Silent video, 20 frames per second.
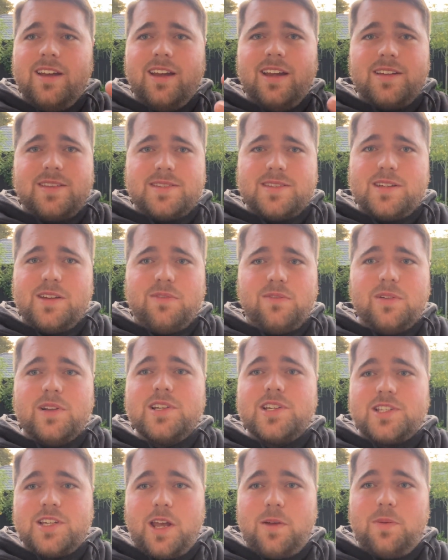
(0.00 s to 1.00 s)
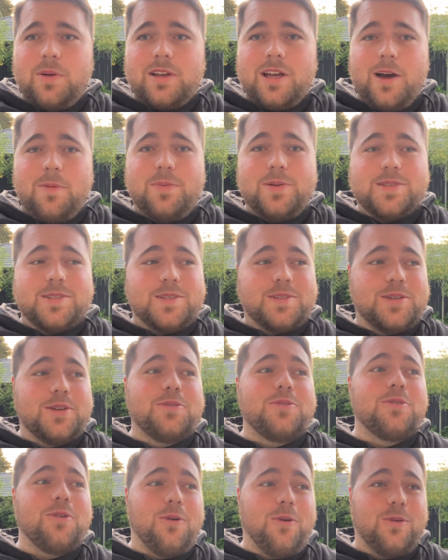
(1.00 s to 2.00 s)
it's definitely shaping up as a
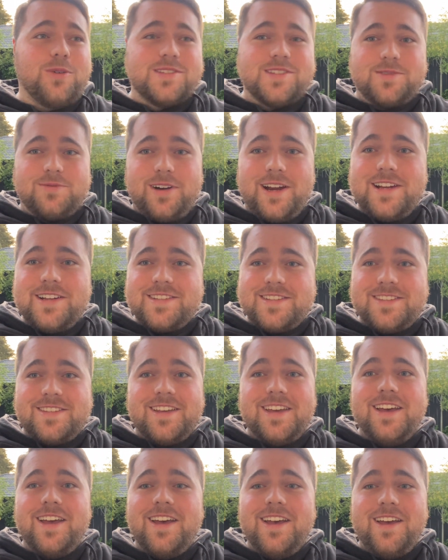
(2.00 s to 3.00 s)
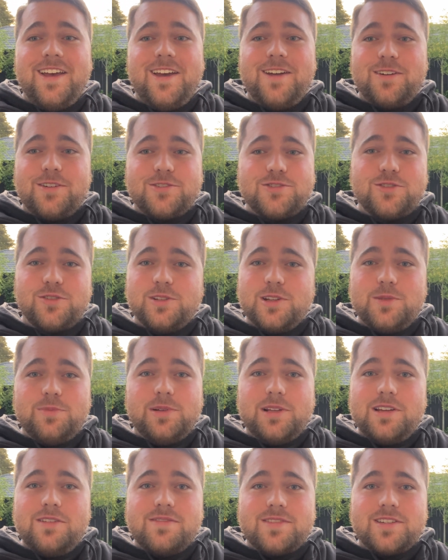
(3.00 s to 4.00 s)
two-horse race, and I truly
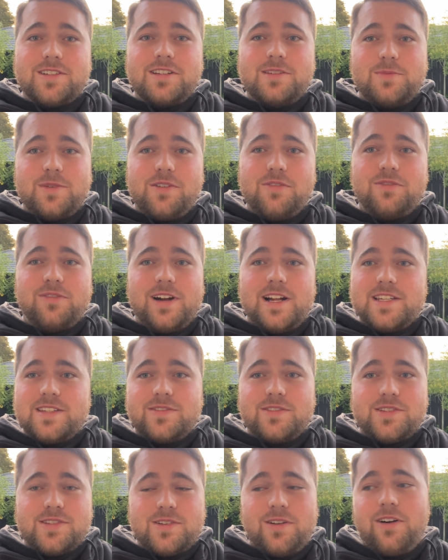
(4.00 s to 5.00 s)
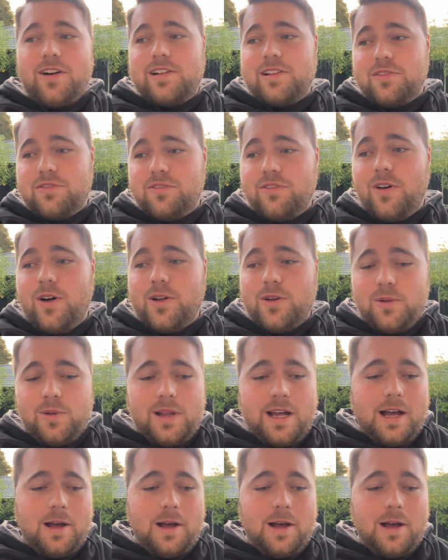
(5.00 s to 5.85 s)
believe it's going to be a France vs Ireland final.